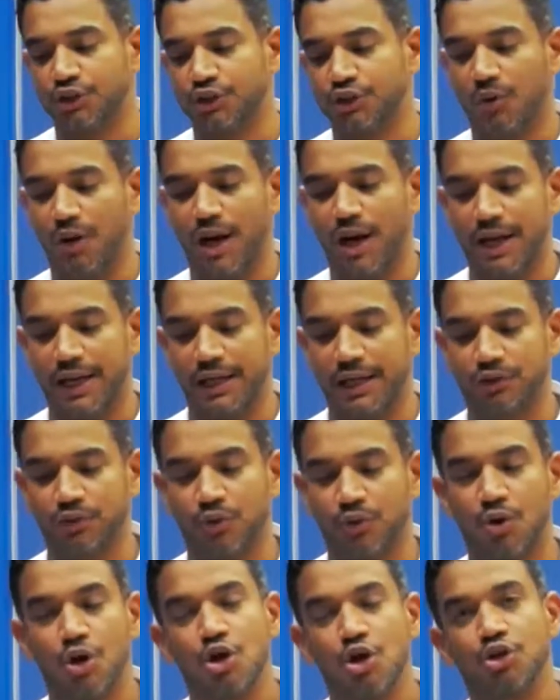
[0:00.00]
we don't
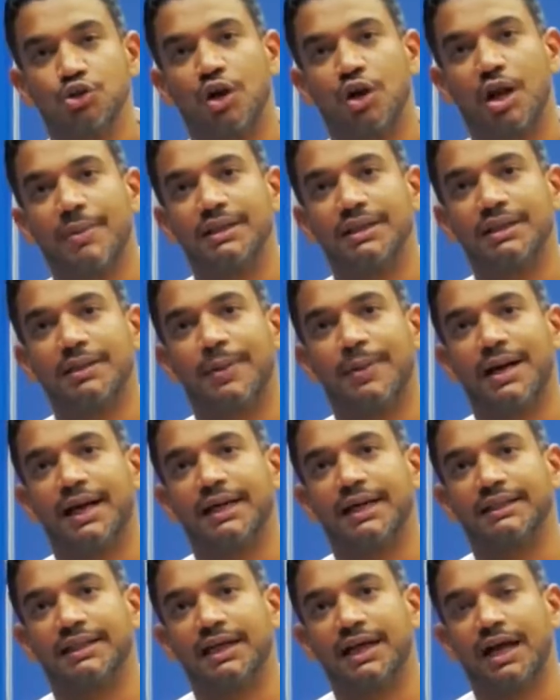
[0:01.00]
have
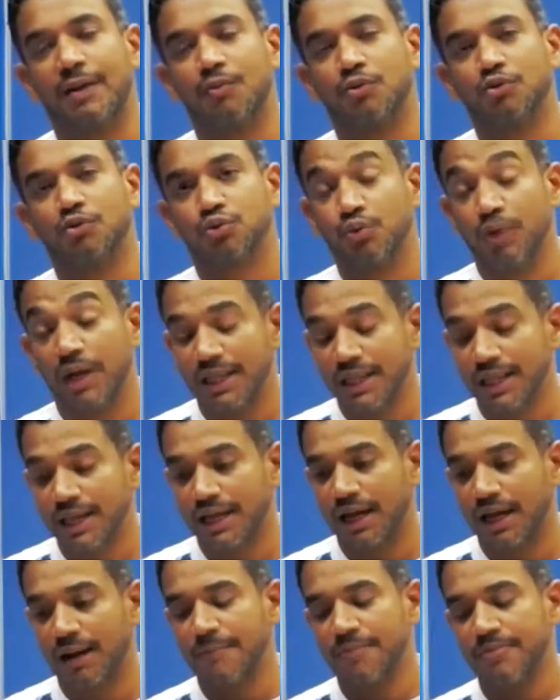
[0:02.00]
transparency in this
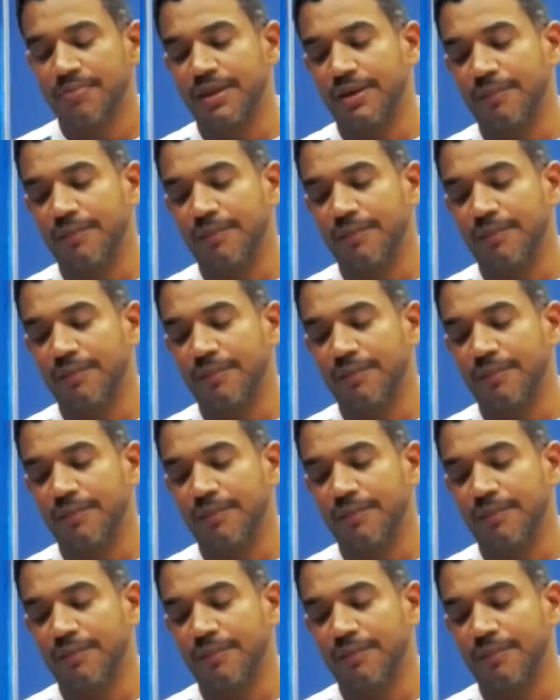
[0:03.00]
matter.